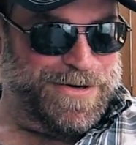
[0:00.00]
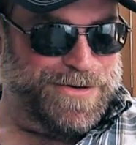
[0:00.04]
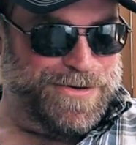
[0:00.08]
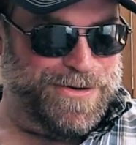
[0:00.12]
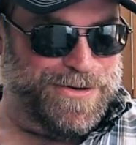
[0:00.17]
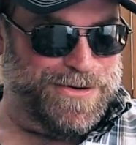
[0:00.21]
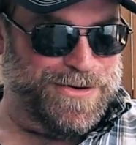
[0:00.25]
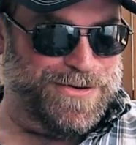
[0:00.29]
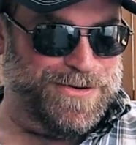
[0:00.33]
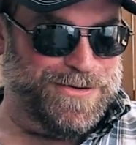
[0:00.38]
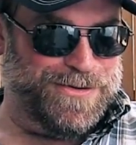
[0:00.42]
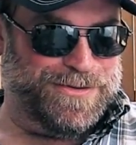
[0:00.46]

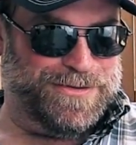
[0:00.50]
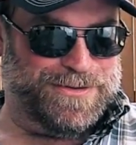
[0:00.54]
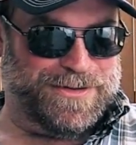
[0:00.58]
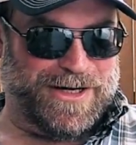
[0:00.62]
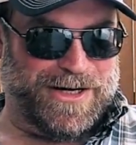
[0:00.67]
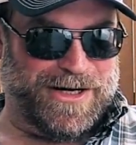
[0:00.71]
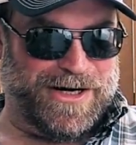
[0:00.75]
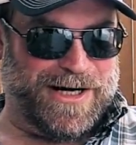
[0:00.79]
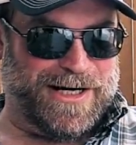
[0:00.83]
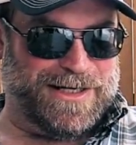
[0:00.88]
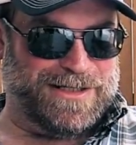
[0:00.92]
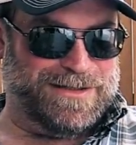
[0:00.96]
Woo!
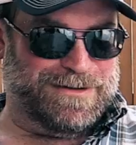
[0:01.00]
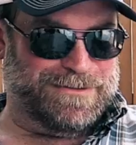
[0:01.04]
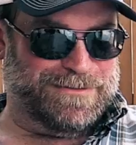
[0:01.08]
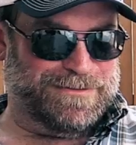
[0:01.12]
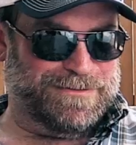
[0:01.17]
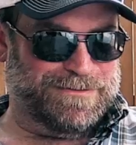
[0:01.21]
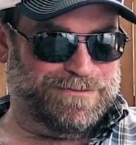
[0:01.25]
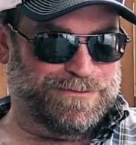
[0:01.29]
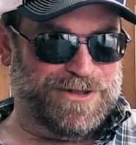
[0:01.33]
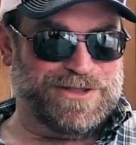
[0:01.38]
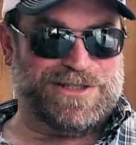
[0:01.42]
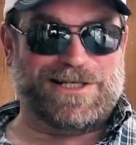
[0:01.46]
All right,
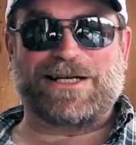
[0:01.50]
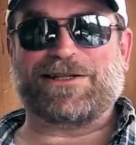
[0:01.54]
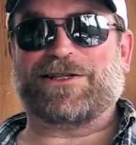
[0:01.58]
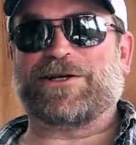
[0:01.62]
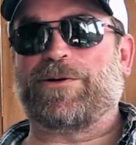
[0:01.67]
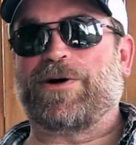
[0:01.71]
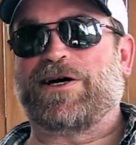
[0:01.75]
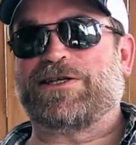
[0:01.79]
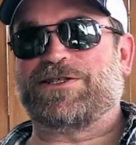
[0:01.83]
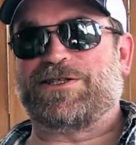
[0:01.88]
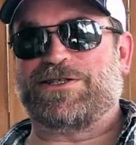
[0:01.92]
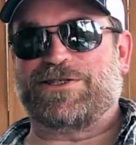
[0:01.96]
Appreciate the
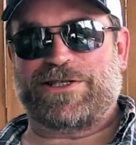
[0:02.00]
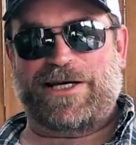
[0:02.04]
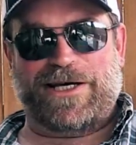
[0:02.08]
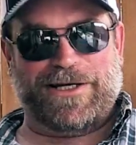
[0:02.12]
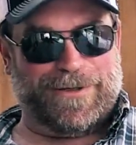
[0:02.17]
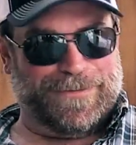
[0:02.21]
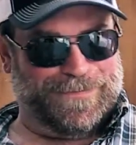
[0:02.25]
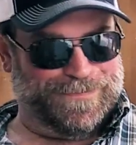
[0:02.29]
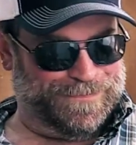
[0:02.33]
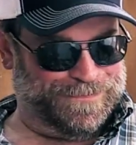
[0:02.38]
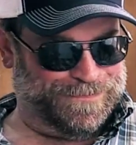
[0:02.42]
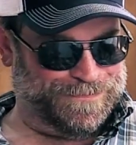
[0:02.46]
question,
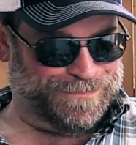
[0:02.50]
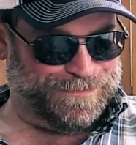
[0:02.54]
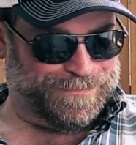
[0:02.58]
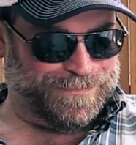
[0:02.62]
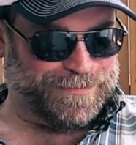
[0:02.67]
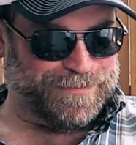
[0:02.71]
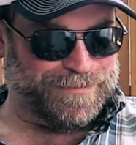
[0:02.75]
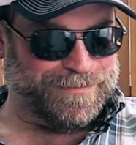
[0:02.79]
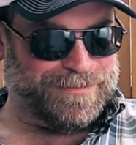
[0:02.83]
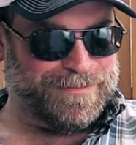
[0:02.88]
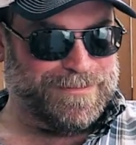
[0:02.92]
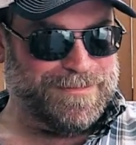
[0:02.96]
Jacob.
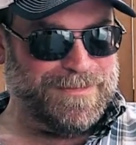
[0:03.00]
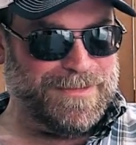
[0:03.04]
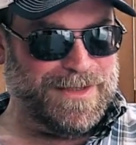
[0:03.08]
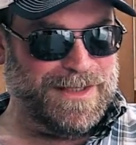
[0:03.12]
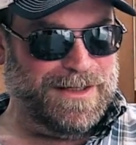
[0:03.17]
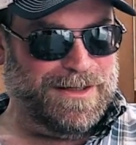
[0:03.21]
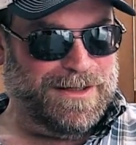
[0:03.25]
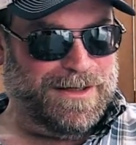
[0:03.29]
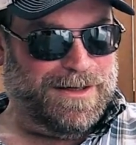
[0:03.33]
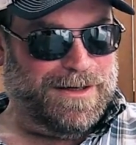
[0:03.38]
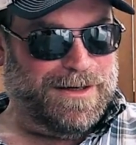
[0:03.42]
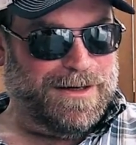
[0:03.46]

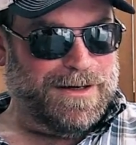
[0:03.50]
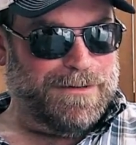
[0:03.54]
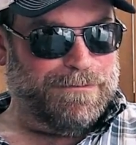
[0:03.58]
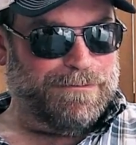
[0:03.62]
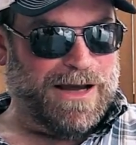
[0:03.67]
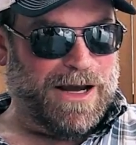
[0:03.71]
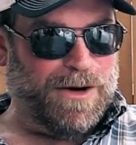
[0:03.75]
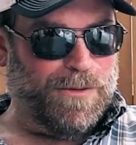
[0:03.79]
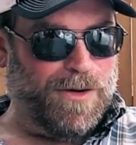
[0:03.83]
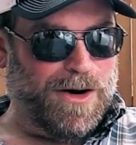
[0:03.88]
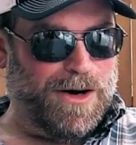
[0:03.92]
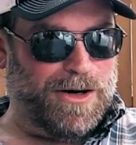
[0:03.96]

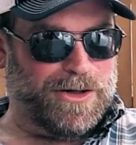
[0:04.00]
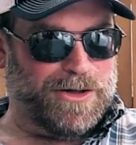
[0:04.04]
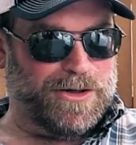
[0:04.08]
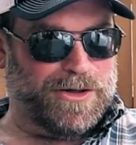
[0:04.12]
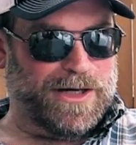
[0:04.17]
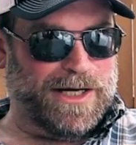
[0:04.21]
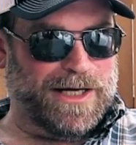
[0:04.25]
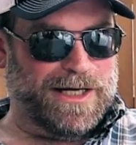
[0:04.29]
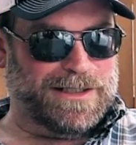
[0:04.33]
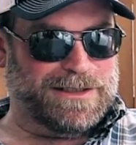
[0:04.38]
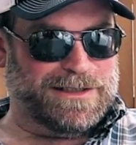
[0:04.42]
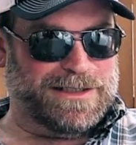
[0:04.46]
Matt
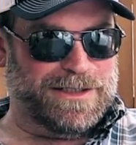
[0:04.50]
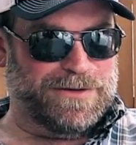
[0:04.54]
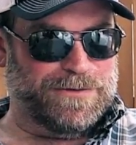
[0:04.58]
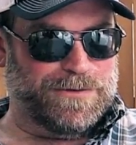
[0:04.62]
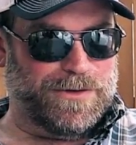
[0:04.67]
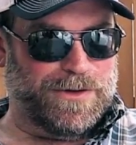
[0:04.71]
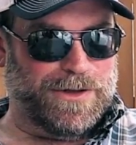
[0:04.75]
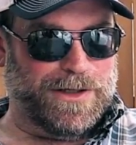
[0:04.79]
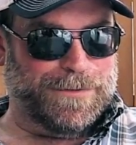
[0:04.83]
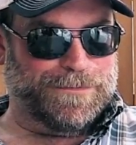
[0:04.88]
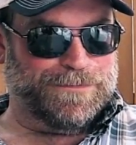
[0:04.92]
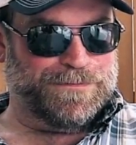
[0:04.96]
Walker, hey
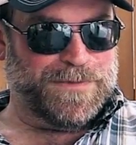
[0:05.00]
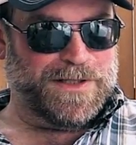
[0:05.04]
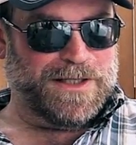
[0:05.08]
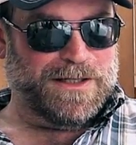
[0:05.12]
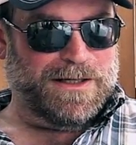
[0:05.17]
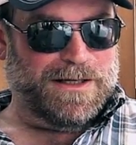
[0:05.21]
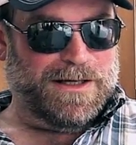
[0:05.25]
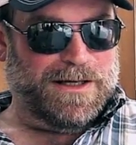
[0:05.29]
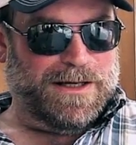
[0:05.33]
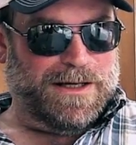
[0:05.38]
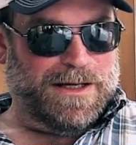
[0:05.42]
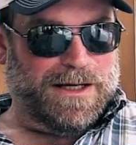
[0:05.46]
T-Roy,
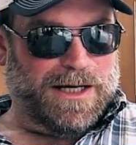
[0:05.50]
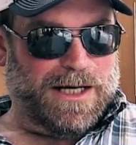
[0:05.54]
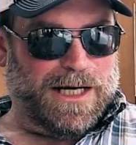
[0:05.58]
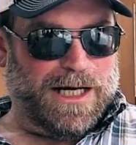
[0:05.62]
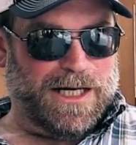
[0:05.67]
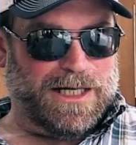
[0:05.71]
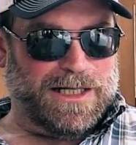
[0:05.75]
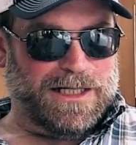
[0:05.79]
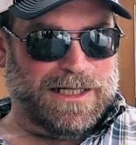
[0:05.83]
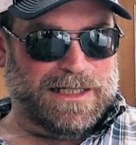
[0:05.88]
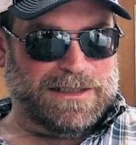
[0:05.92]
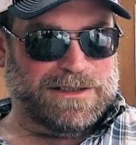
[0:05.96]

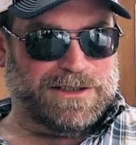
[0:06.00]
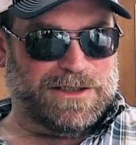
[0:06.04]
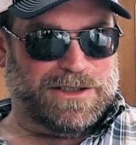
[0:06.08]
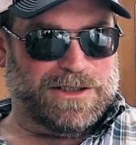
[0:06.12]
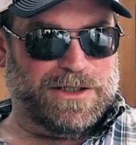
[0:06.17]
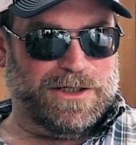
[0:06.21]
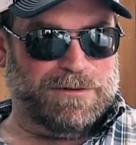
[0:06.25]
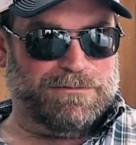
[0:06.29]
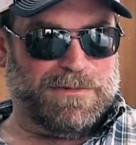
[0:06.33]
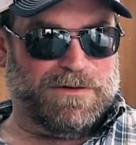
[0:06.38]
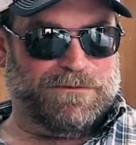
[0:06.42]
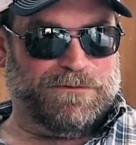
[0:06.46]
I'd like to
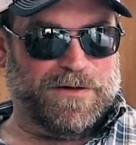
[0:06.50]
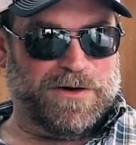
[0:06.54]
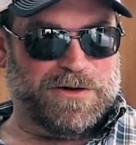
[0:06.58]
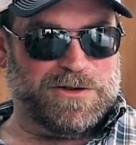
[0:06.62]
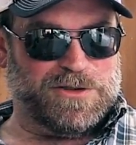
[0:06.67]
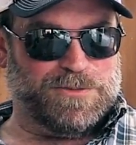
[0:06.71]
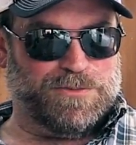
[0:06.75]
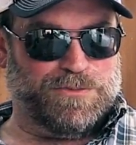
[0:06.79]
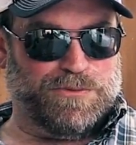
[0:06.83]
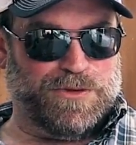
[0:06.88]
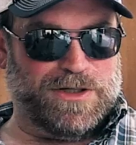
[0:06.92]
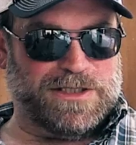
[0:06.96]
cook my
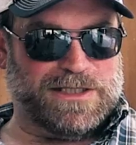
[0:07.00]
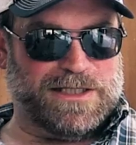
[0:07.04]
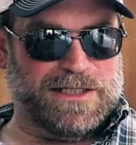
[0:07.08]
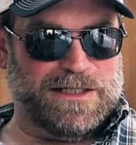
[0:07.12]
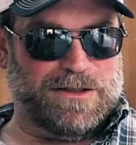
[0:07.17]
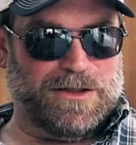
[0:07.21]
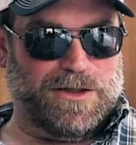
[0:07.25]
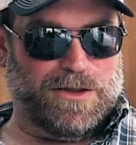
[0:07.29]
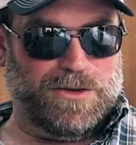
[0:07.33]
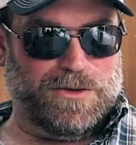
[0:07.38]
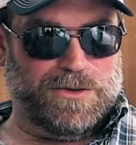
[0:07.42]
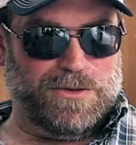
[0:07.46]
first
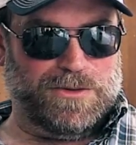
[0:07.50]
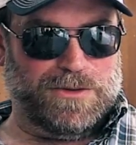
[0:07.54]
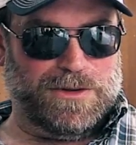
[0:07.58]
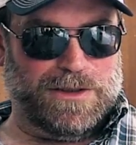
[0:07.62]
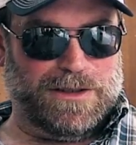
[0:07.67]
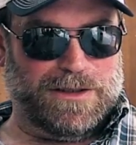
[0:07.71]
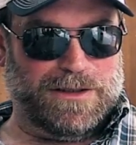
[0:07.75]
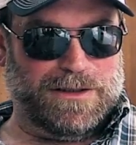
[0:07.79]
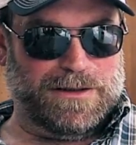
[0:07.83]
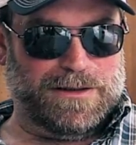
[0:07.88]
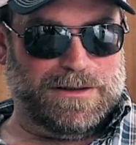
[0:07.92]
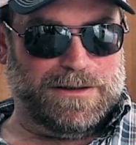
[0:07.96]
brisket
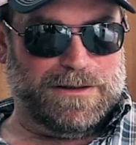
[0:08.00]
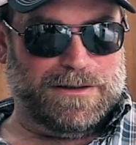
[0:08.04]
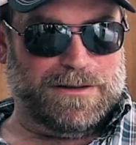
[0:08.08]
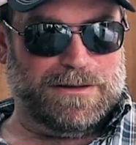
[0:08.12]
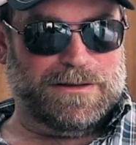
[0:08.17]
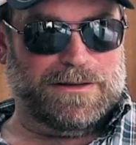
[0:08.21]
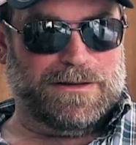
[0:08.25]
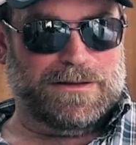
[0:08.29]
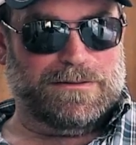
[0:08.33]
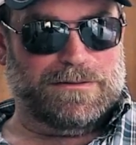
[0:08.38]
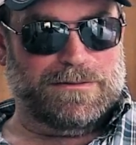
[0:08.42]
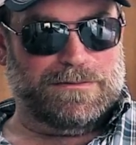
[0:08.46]
whole,
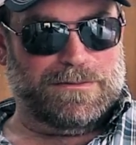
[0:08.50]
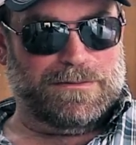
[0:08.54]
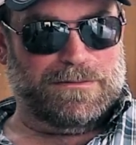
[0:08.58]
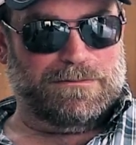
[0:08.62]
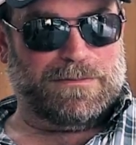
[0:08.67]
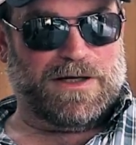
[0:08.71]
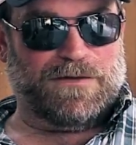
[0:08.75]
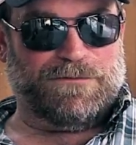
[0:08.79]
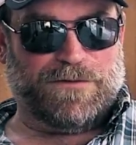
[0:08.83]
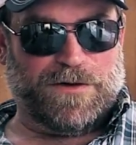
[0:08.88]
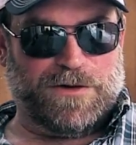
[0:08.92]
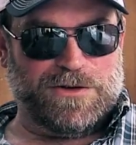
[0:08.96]

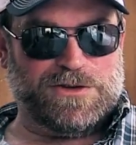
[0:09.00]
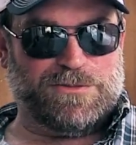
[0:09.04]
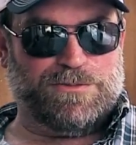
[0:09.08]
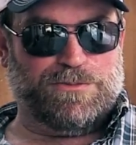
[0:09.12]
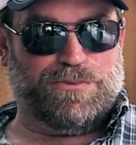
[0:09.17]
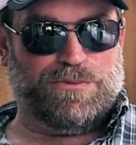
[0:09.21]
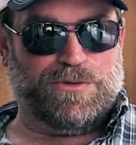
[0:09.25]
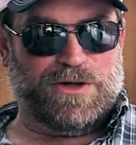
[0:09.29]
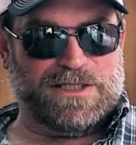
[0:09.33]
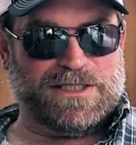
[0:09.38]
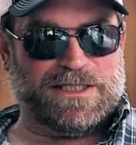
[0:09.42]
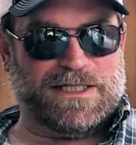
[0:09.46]

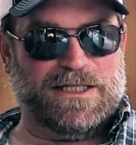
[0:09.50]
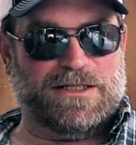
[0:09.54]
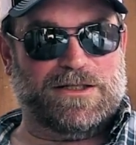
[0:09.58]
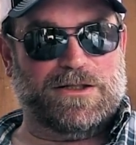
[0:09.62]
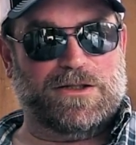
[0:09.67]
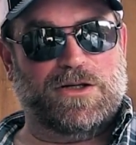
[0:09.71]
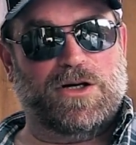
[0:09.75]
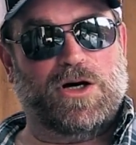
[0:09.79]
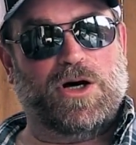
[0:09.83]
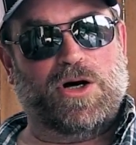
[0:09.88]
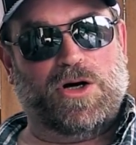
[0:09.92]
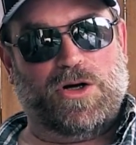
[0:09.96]

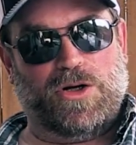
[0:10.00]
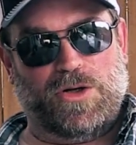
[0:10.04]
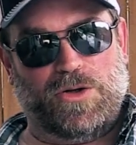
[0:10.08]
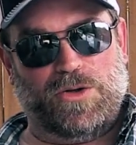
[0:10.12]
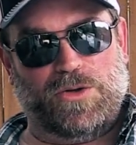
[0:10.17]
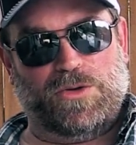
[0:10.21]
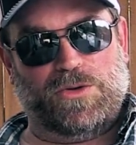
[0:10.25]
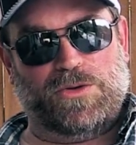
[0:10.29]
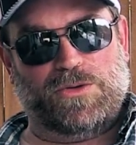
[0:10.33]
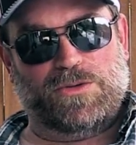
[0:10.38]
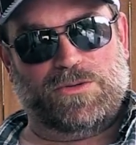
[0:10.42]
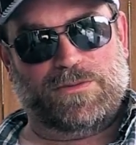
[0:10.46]

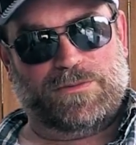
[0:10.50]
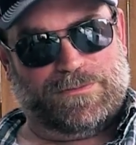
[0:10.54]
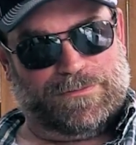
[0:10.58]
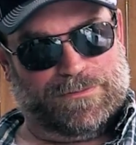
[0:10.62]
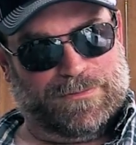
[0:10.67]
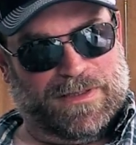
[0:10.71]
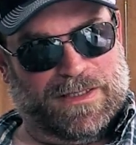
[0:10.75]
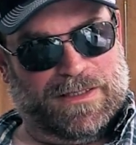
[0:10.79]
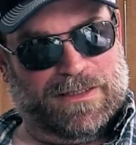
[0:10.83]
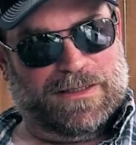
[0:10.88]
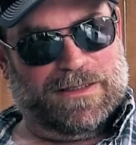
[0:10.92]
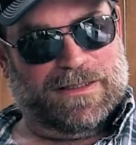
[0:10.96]

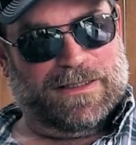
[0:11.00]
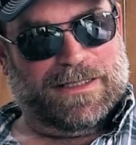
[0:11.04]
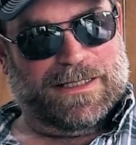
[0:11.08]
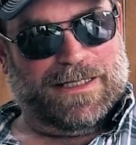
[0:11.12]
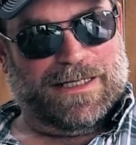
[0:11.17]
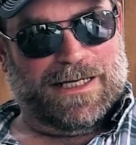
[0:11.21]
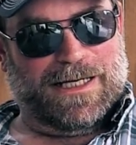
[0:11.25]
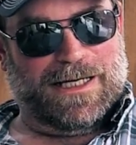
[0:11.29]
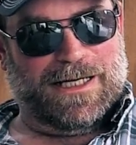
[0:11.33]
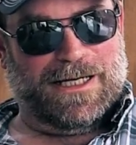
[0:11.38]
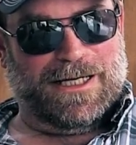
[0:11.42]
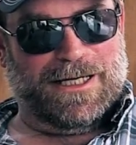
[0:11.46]

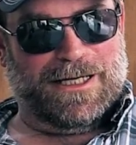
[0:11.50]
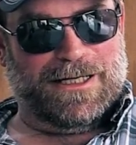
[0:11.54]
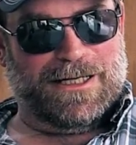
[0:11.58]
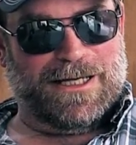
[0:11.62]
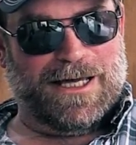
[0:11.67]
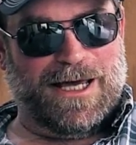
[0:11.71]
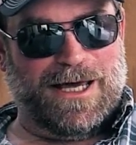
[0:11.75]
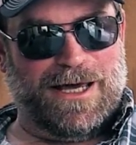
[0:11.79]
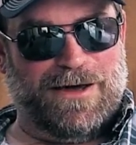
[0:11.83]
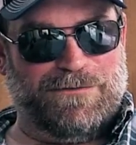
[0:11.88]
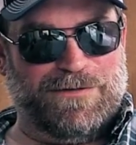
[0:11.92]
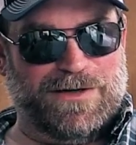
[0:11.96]
and
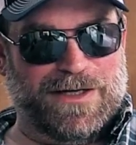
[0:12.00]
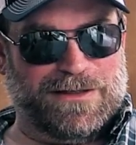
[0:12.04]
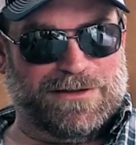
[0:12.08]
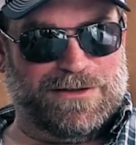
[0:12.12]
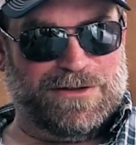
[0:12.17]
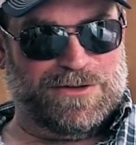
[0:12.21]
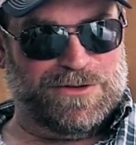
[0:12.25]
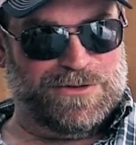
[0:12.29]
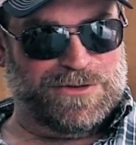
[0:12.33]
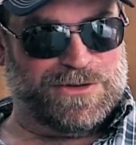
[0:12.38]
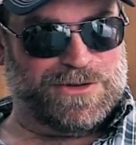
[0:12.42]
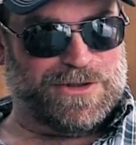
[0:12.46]
have yet
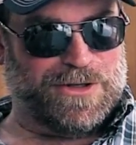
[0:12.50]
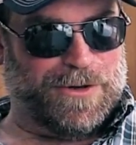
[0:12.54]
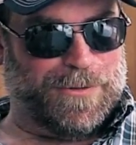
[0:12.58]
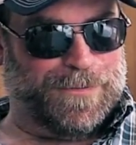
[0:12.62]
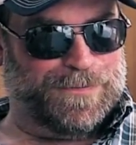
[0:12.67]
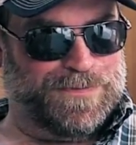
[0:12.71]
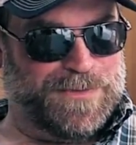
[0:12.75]
to do so.